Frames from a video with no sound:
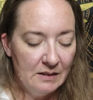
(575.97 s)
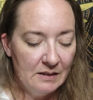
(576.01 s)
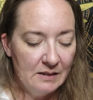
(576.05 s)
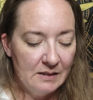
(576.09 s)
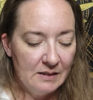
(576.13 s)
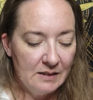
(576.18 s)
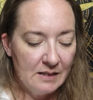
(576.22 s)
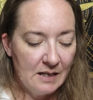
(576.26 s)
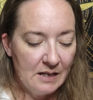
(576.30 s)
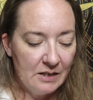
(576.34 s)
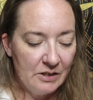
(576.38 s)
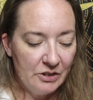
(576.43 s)

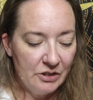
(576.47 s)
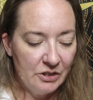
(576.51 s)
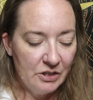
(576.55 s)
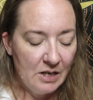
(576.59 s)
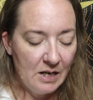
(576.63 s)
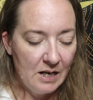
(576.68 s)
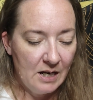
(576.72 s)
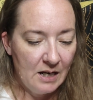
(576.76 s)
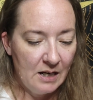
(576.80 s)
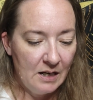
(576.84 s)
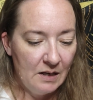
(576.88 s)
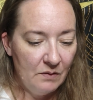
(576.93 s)

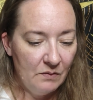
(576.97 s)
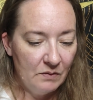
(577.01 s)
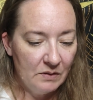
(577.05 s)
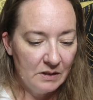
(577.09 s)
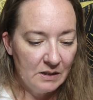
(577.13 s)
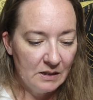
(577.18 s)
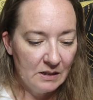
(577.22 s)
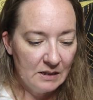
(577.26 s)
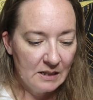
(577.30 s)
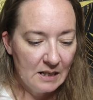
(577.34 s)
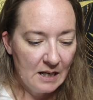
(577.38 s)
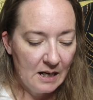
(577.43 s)
sachet
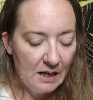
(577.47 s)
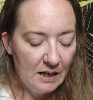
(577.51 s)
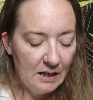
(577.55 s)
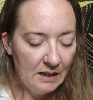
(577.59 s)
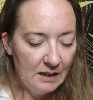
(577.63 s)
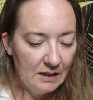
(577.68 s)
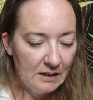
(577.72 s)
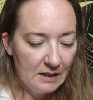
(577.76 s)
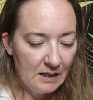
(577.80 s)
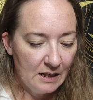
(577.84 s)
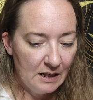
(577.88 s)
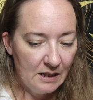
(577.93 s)
with a
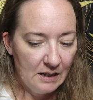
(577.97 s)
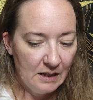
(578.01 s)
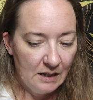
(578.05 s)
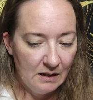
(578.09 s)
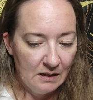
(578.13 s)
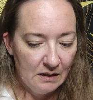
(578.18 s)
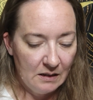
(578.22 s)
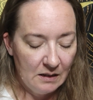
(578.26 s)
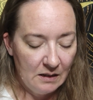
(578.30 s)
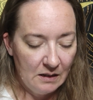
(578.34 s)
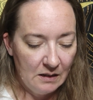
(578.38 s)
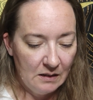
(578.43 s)
tiny, tiny
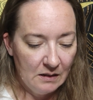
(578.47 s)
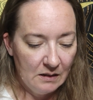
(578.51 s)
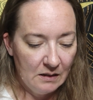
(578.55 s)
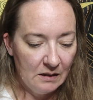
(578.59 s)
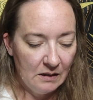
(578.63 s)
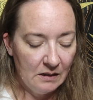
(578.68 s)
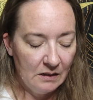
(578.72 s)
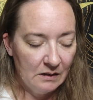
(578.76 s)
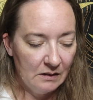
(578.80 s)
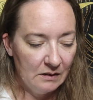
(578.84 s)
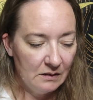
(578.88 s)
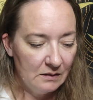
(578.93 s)
thing in
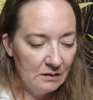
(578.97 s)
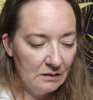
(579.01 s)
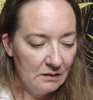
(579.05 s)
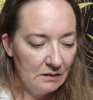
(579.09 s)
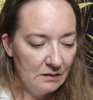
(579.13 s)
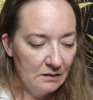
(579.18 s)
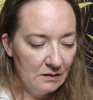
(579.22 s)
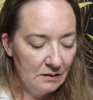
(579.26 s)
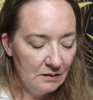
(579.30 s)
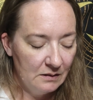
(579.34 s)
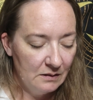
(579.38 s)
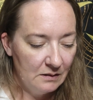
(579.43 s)

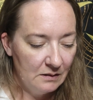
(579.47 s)
here.